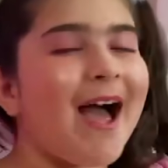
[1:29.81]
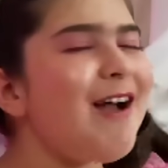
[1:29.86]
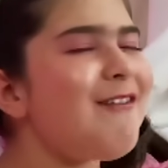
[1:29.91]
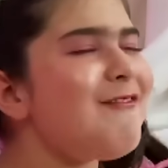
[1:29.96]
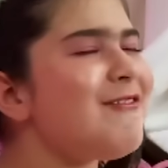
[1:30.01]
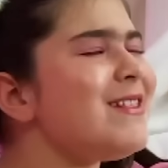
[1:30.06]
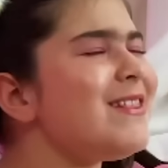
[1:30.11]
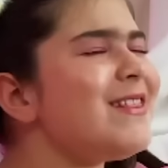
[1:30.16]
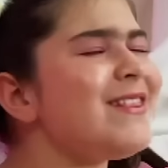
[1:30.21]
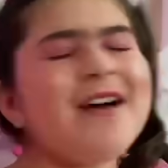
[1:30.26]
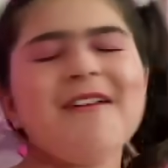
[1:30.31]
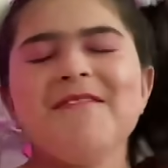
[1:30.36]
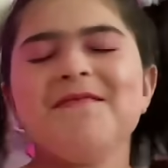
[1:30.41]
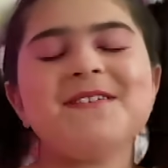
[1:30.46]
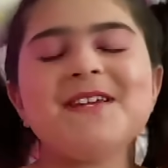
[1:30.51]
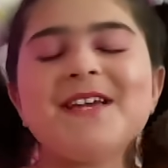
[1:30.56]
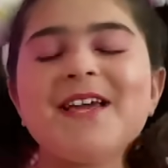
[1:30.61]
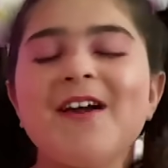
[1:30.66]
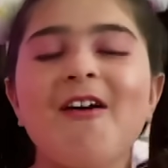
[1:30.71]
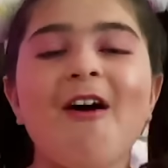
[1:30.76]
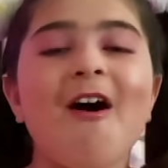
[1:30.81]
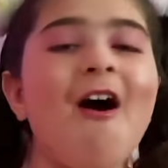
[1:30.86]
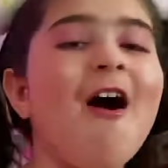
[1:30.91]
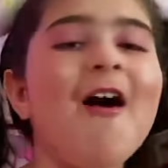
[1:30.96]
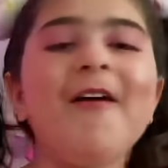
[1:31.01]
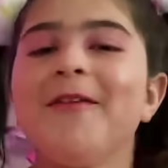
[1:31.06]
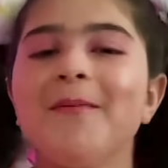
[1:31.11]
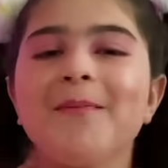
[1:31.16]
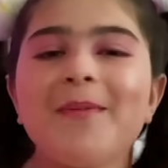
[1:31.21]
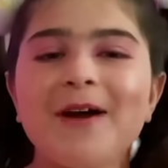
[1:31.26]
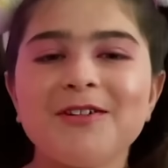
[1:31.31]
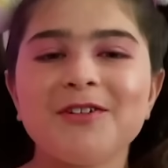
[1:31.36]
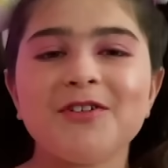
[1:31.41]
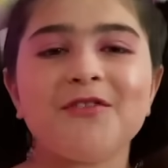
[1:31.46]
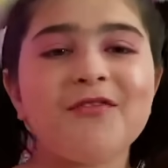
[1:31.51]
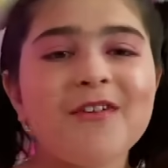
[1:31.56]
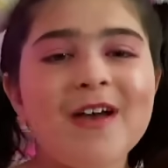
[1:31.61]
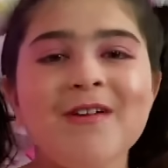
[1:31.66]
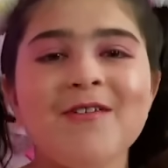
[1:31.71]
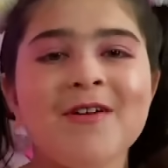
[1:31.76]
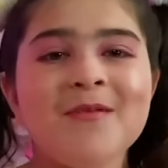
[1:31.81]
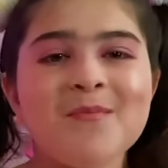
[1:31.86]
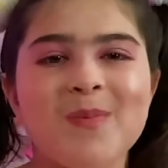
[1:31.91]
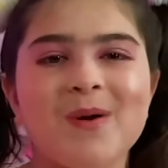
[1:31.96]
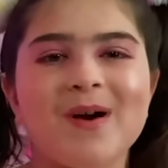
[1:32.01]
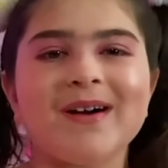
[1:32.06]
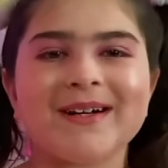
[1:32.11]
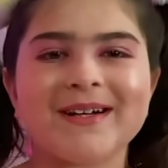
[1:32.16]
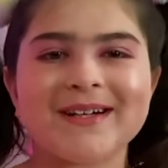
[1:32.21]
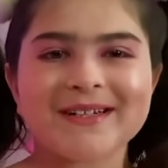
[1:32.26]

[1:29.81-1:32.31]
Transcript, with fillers: I would love to hear all about your favorite book.